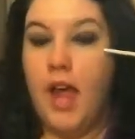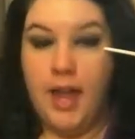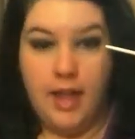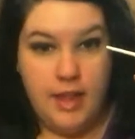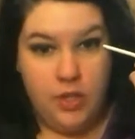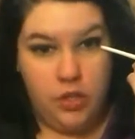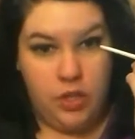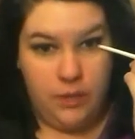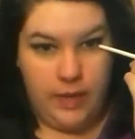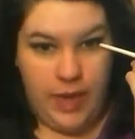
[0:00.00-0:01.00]
And then
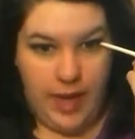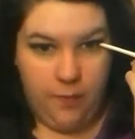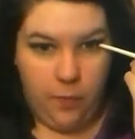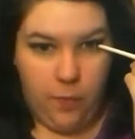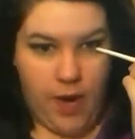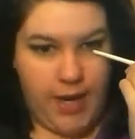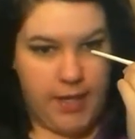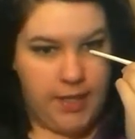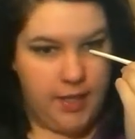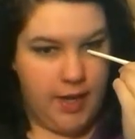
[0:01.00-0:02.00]
she would have
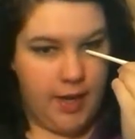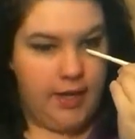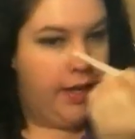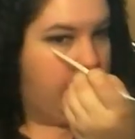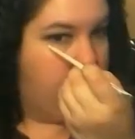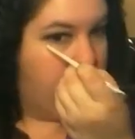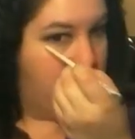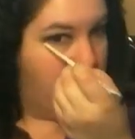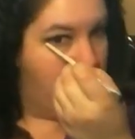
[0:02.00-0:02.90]
white eyeliner